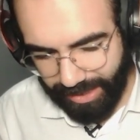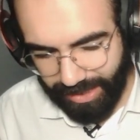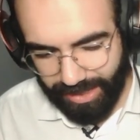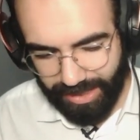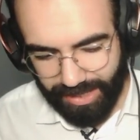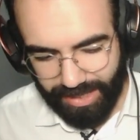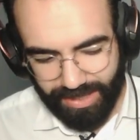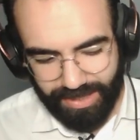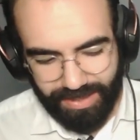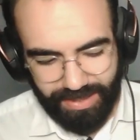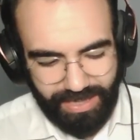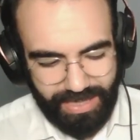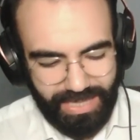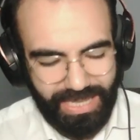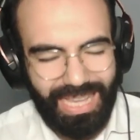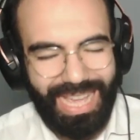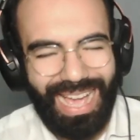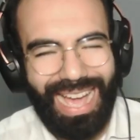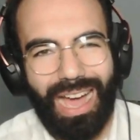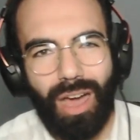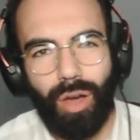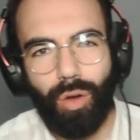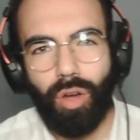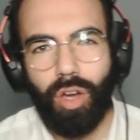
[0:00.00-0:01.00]
see
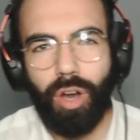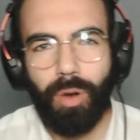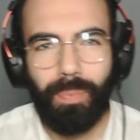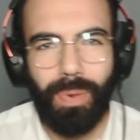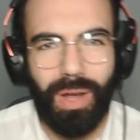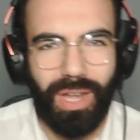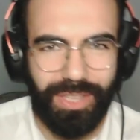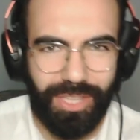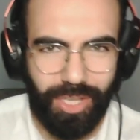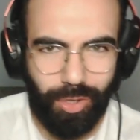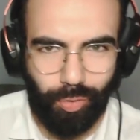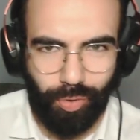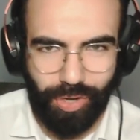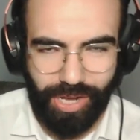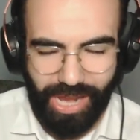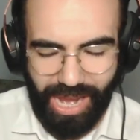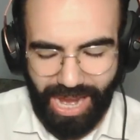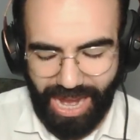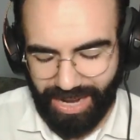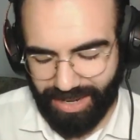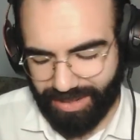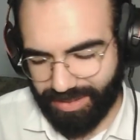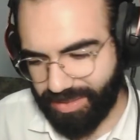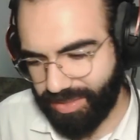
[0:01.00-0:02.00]
how our body
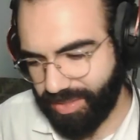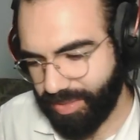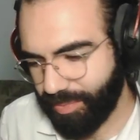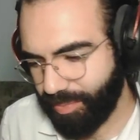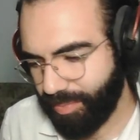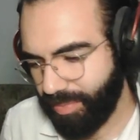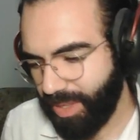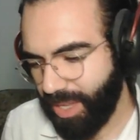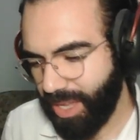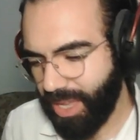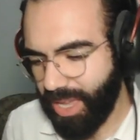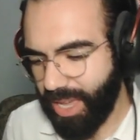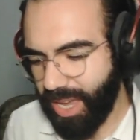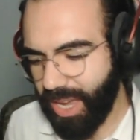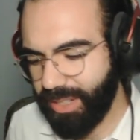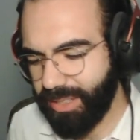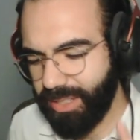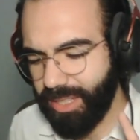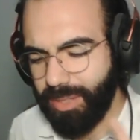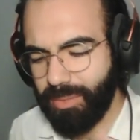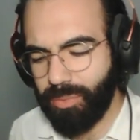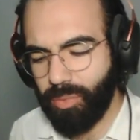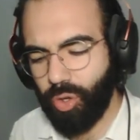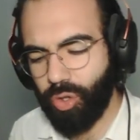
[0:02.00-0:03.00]
reacts. And
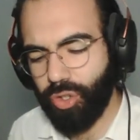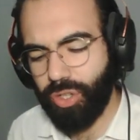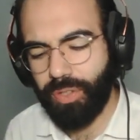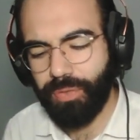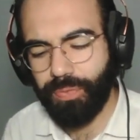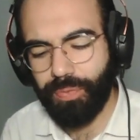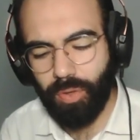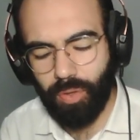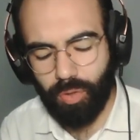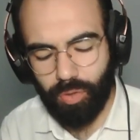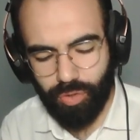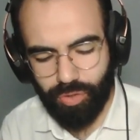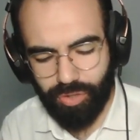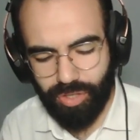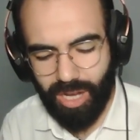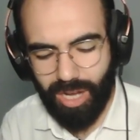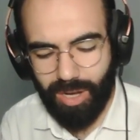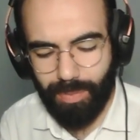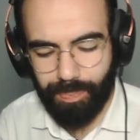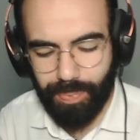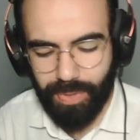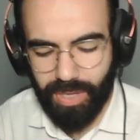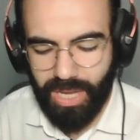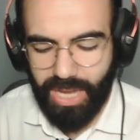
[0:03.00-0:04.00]
in emotion focused
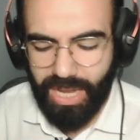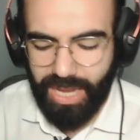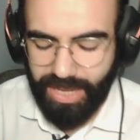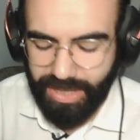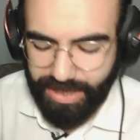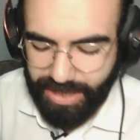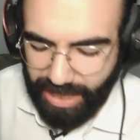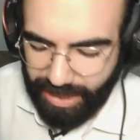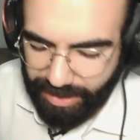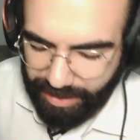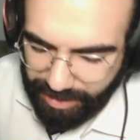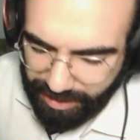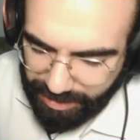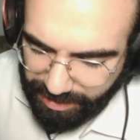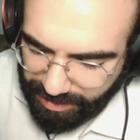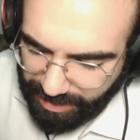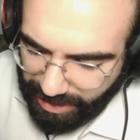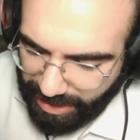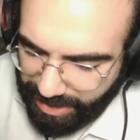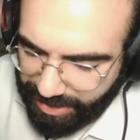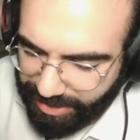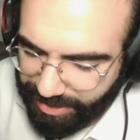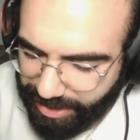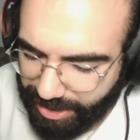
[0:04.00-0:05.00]
therapy, there is
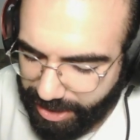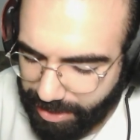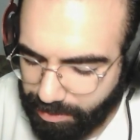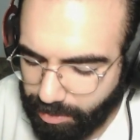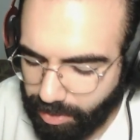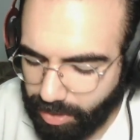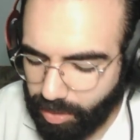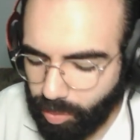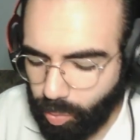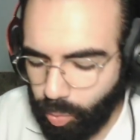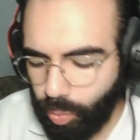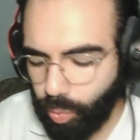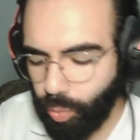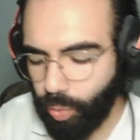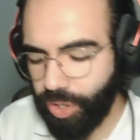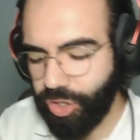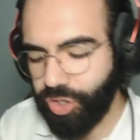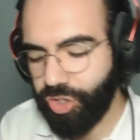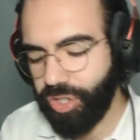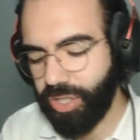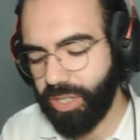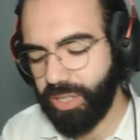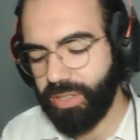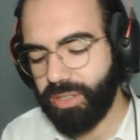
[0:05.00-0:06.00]
a term
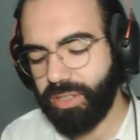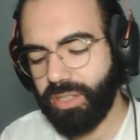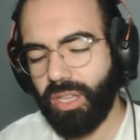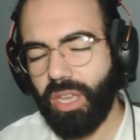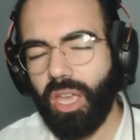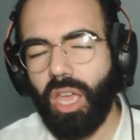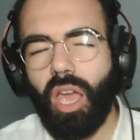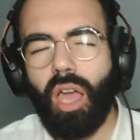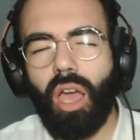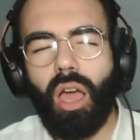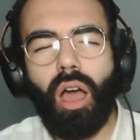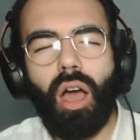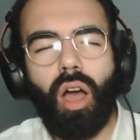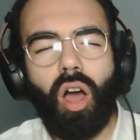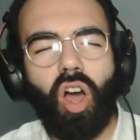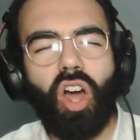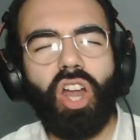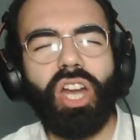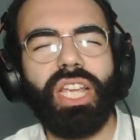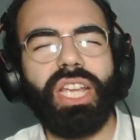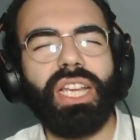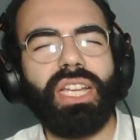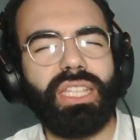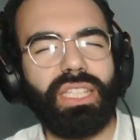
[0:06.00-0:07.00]
which is
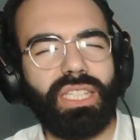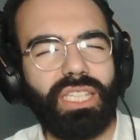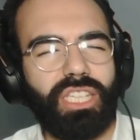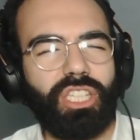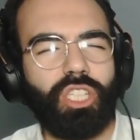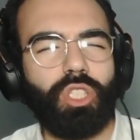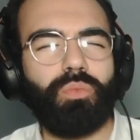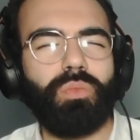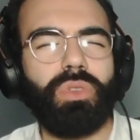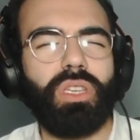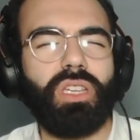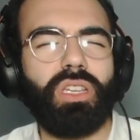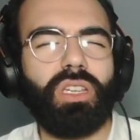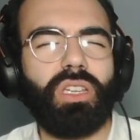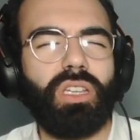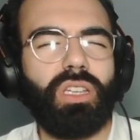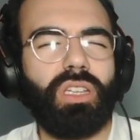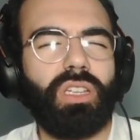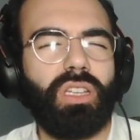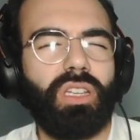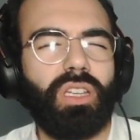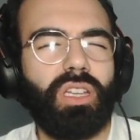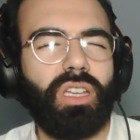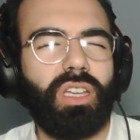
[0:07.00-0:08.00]
organismic
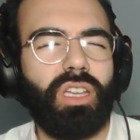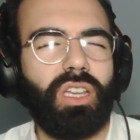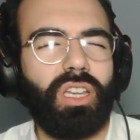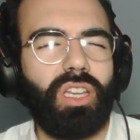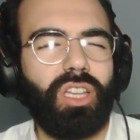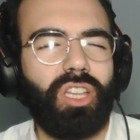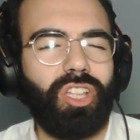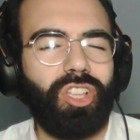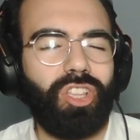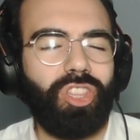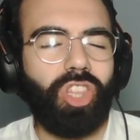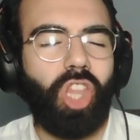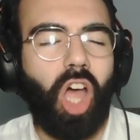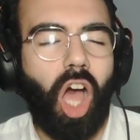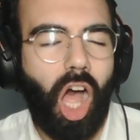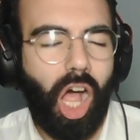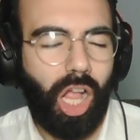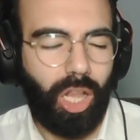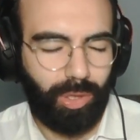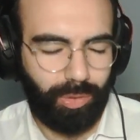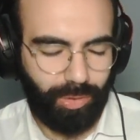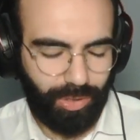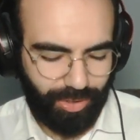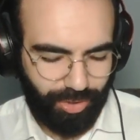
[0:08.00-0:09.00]

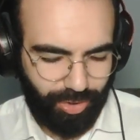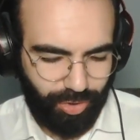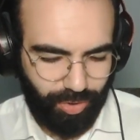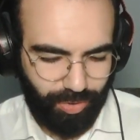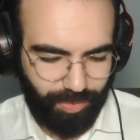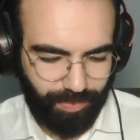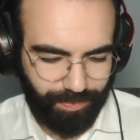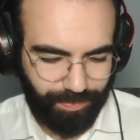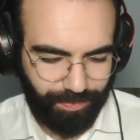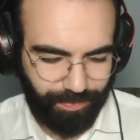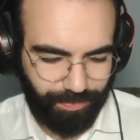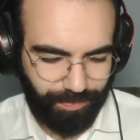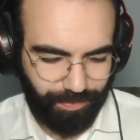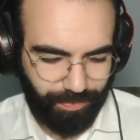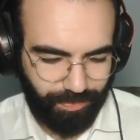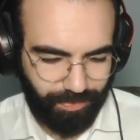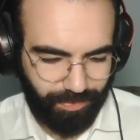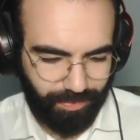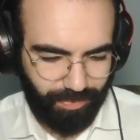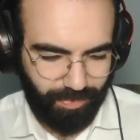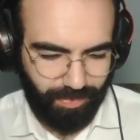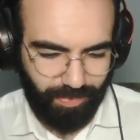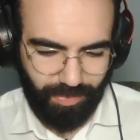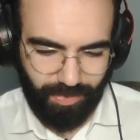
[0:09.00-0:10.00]
knowledge
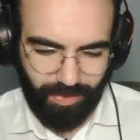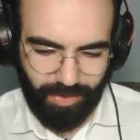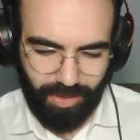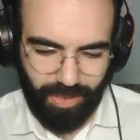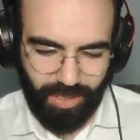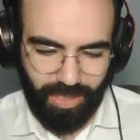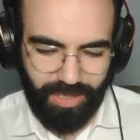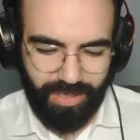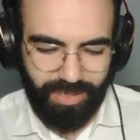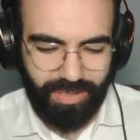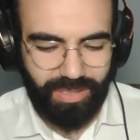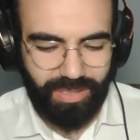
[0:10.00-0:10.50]
/